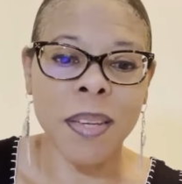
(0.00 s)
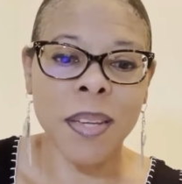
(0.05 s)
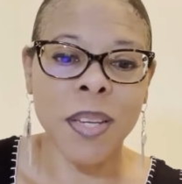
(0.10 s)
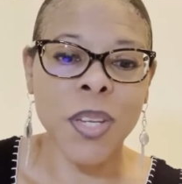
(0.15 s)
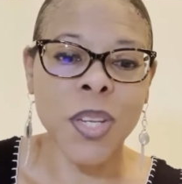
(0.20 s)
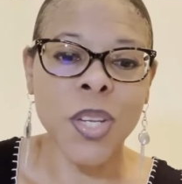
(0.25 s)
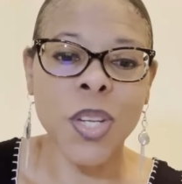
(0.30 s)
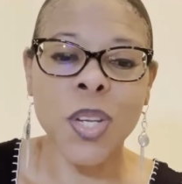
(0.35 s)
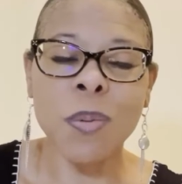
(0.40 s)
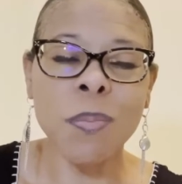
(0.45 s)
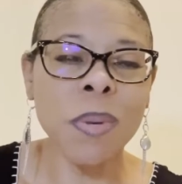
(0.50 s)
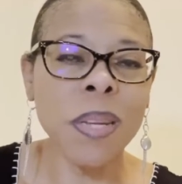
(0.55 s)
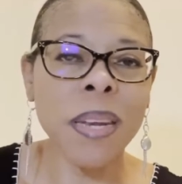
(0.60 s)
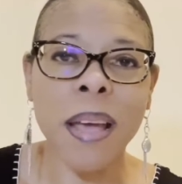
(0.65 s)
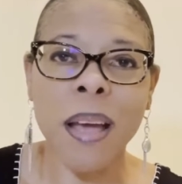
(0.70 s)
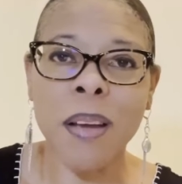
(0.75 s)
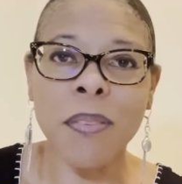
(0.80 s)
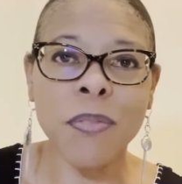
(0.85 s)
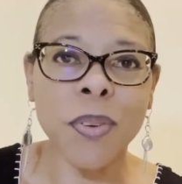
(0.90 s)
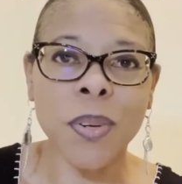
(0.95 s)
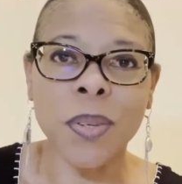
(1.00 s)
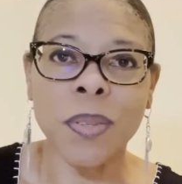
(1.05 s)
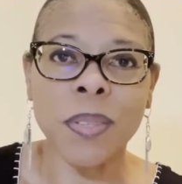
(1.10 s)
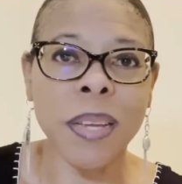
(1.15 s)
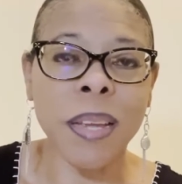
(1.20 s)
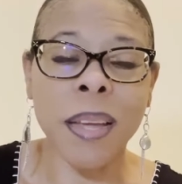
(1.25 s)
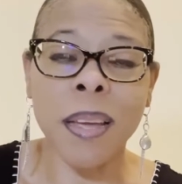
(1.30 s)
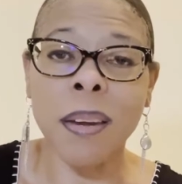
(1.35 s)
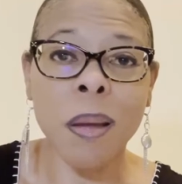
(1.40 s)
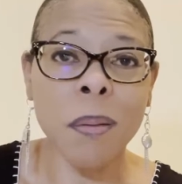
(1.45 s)
Human effort
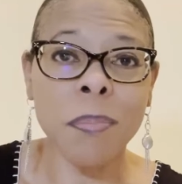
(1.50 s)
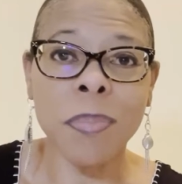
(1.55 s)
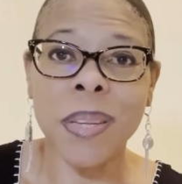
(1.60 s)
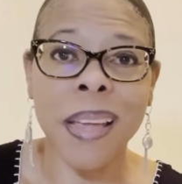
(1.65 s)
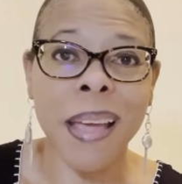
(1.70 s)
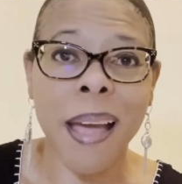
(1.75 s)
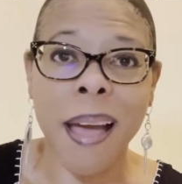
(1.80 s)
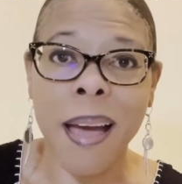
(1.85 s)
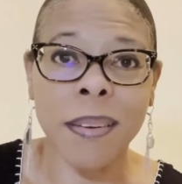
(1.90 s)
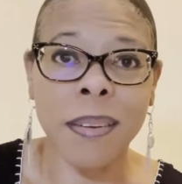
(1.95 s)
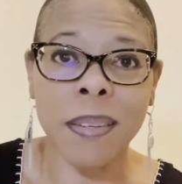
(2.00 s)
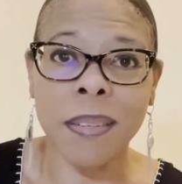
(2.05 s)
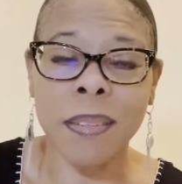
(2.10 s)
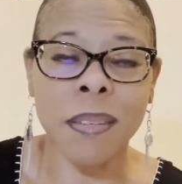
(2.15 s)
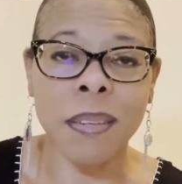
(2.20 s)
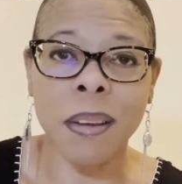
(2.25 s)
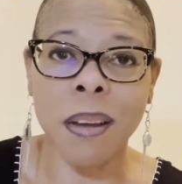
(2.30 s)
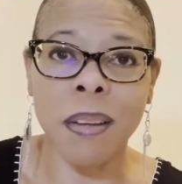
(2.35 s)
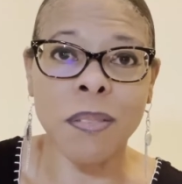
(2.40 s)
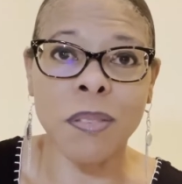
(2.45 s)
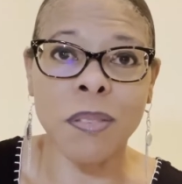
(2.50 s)
cannot be added to God's